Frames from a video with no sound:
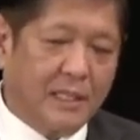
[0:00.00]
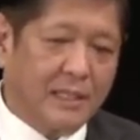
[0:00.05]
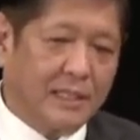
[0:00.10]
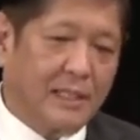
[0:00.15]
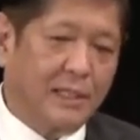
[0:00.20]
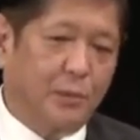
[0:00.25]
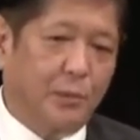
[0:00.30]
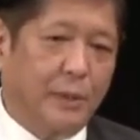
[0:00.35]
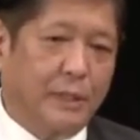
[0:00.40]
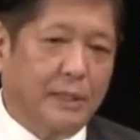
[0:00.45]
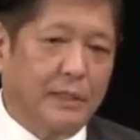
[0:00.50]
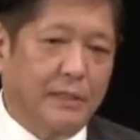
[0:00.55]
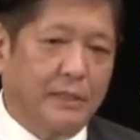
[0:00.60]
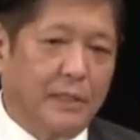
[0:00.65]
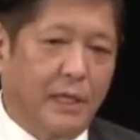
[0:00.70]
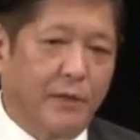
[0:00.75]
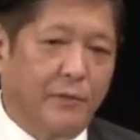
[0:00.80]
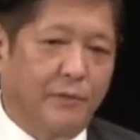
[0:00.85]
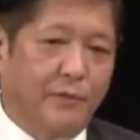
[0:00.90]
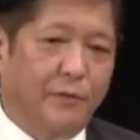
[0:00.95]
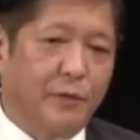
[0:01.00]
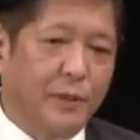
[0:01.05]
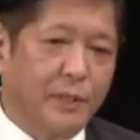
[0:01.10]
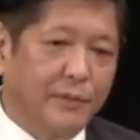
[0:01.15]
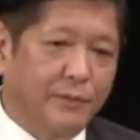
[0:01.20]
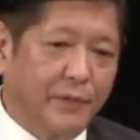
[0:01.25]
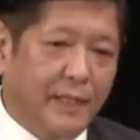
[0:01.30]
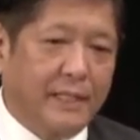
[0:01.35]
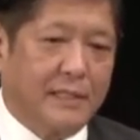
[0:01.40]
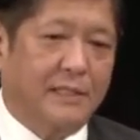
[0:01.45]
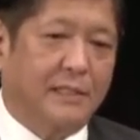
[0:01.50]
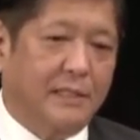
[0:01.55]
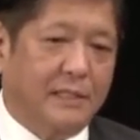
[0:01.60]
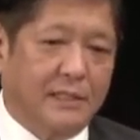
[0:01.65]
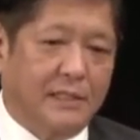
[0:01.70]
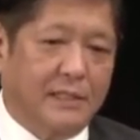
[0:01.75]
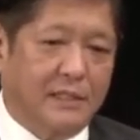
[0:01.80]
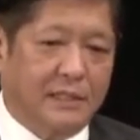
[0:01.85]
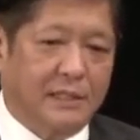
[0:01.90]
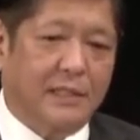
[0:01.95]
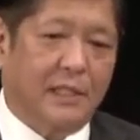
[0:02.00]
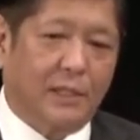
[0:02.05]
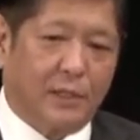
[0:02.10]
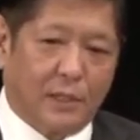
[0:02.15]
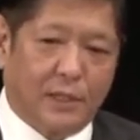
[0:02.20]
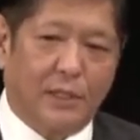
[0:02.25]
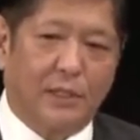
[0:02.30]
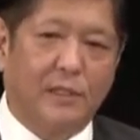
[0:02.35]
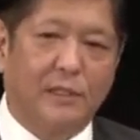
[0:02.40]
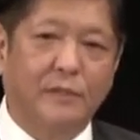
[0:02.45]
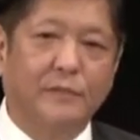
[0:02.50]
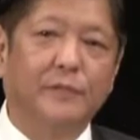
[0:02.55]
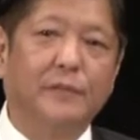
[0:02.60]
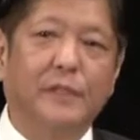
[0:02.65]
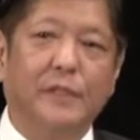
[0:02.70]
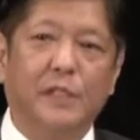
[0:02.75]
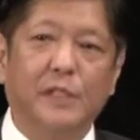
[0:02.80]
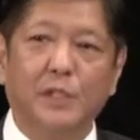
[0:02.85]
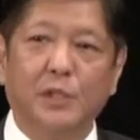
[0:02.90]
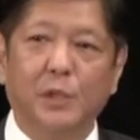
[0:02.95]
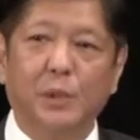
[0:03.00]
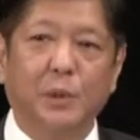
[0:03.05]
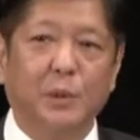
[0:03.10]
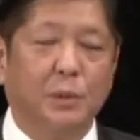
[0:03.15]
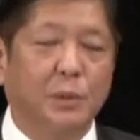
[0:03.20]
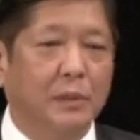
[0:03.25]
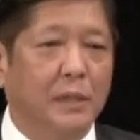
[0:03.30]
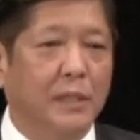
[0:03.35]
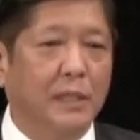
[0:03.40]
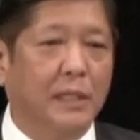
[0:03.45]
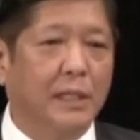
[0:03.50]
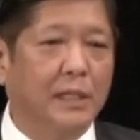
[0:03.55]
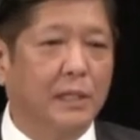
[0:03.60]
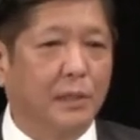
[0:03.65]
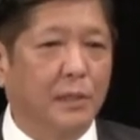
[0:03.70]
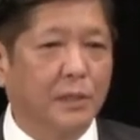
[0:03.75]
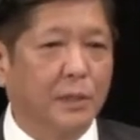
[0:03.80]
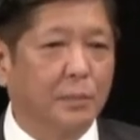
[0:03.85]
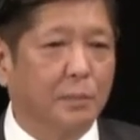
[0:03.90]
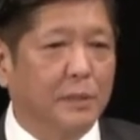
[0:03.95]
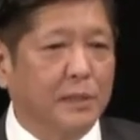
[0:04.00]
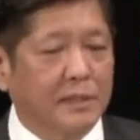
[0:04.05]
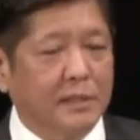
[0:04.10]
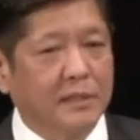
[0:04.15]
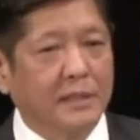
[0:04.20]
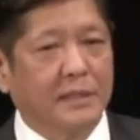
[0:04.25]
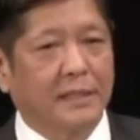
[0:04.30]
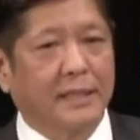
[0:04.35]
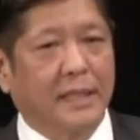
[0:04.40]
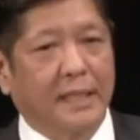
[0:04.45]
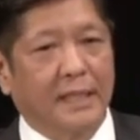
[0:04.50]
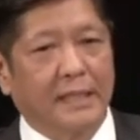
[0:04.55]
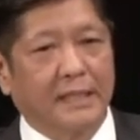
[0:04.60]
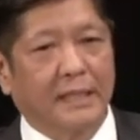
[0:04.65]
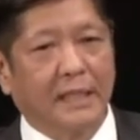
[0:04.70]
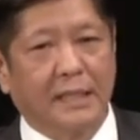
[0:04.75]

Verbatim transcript: that we can take full advantage of the new economies that,